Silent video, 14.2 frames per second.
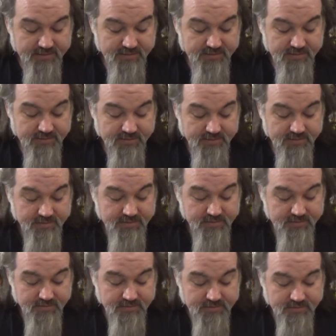
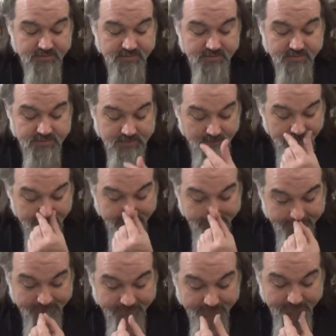
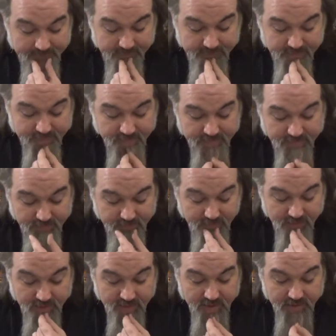
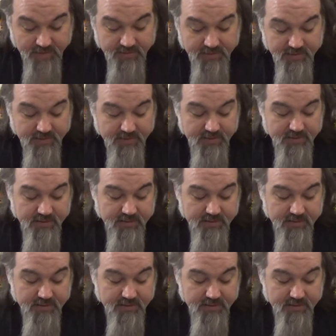Nobody speaks.